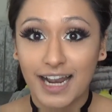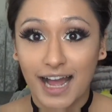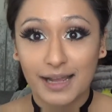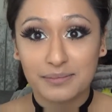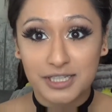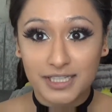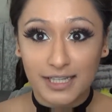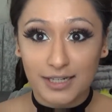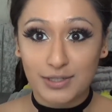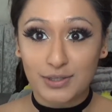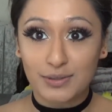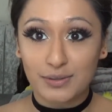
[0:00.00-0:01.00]
I'm just going
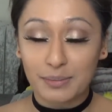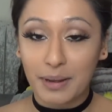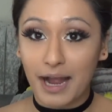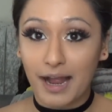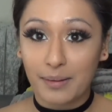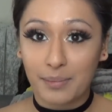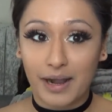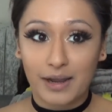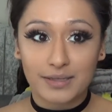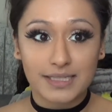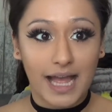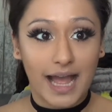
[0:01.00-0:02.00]
to do my
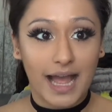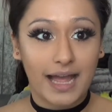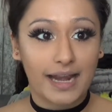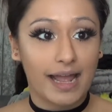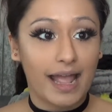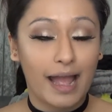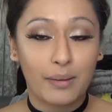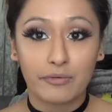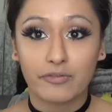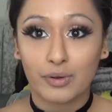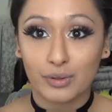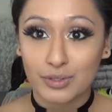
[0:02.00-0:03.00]
eyebrows, and I am
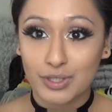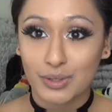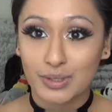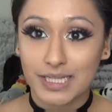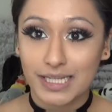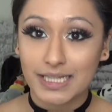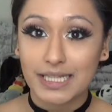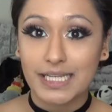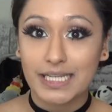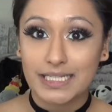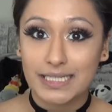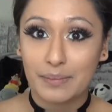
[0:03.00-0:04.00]
of course using
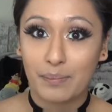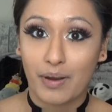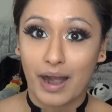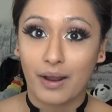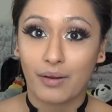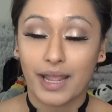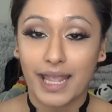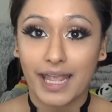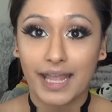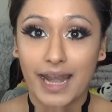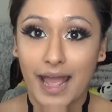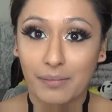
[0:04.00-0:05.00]
the Dip Brow
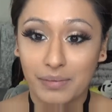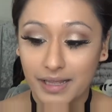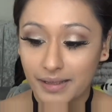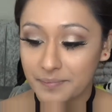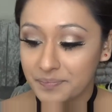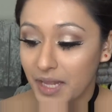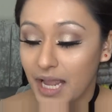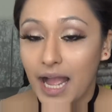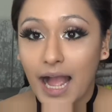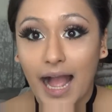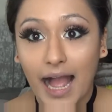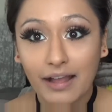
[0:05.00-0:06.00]
in Ebony.
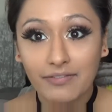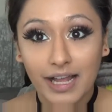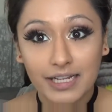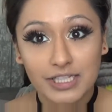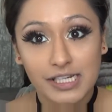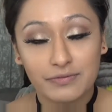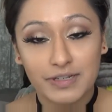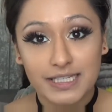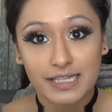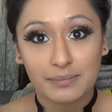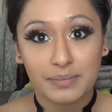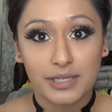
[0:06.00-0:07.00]
I have actually
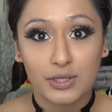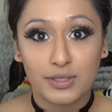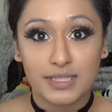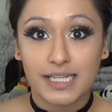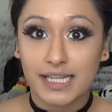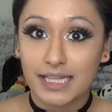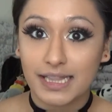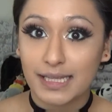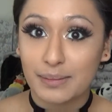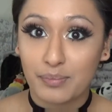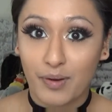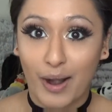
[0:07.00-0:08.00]
recently been using the
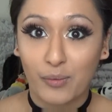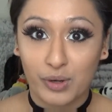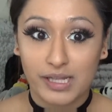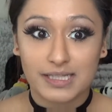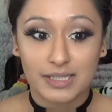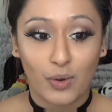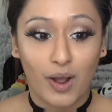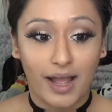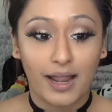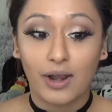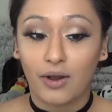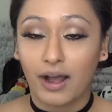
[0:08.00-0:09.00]
brow wigs
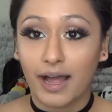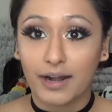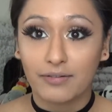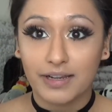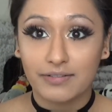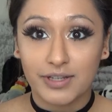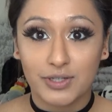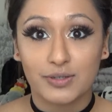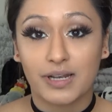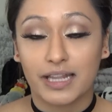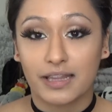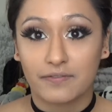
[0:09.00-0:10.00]
quite a lot, and I really do
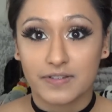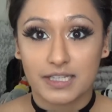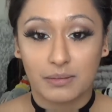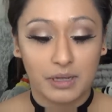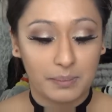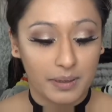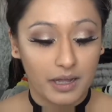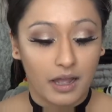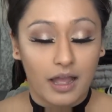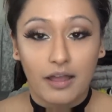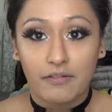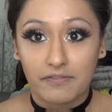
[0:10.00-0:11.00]
like that for summer, but
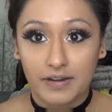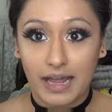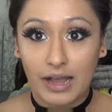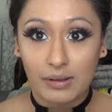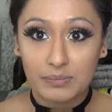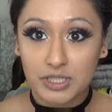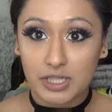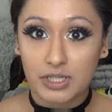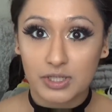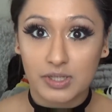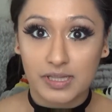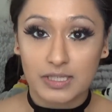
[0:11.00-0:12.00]
for now I'm just going
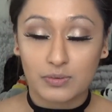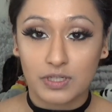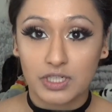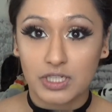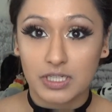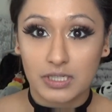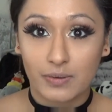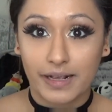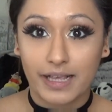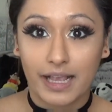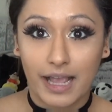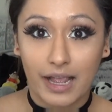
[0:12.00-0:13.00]
to do this one just so I
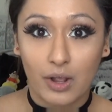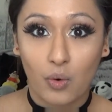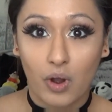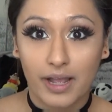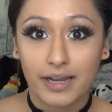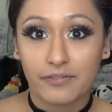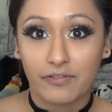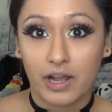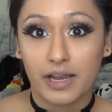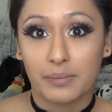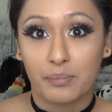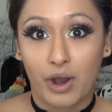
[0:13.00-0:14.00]
can get quite a
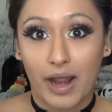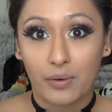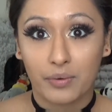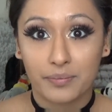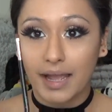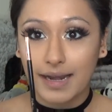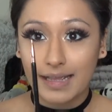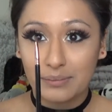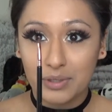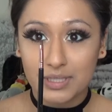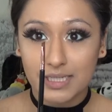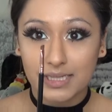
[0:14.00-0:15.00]
defined brow. And I am
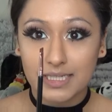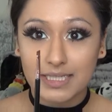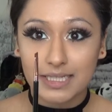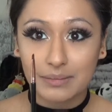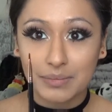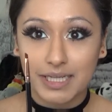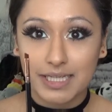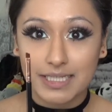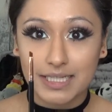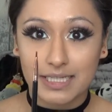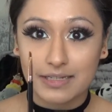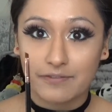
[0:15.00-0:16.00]
using this Sigma
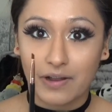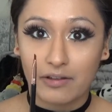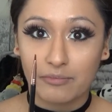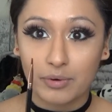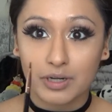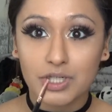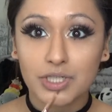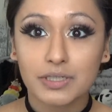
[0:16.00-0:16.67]
E65 brush.